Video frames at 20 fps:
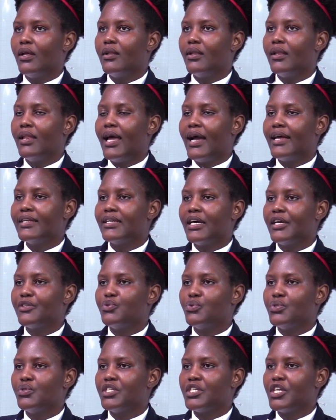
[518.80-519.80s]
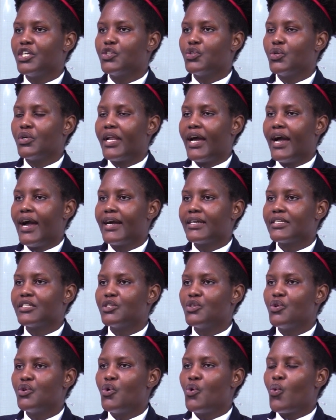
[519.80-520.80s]
Land Adjudication Act,
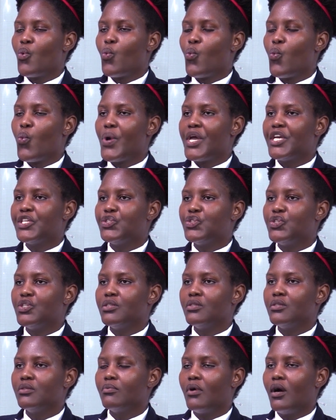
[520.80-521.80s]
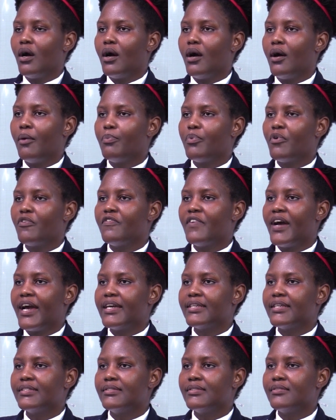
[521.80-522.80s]
which
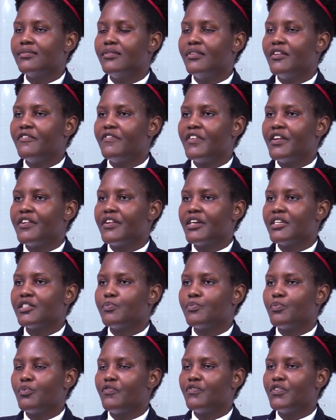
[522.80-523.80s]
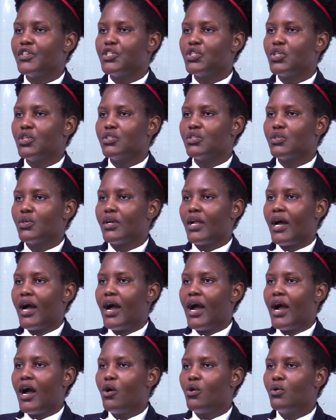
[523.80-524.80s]
provides the various provisions on
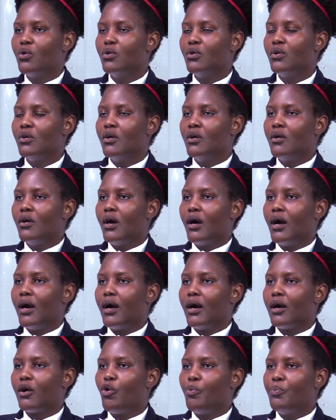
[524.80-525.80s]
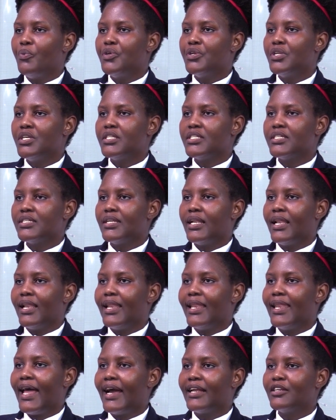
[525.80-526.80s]
how community
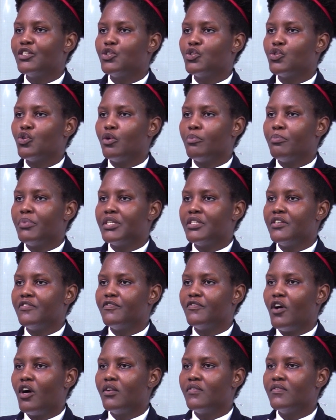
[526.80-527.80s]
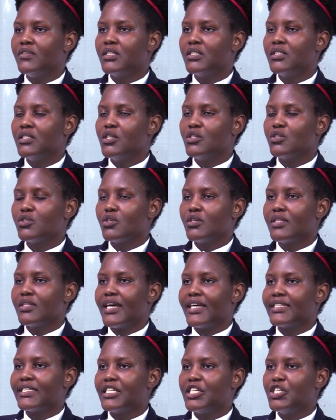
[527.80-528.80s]
land should be devolved so
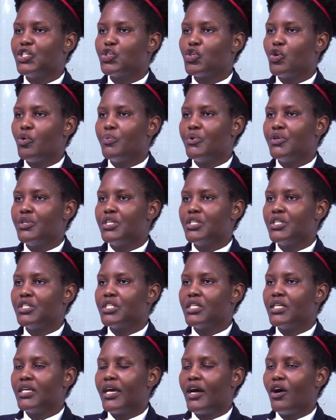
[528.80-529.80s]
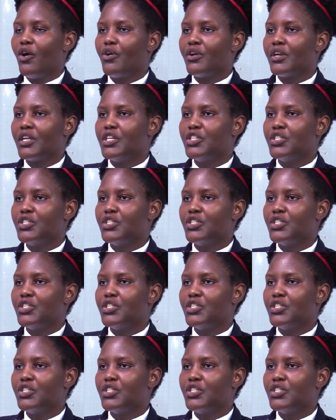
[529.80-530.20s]
that each community or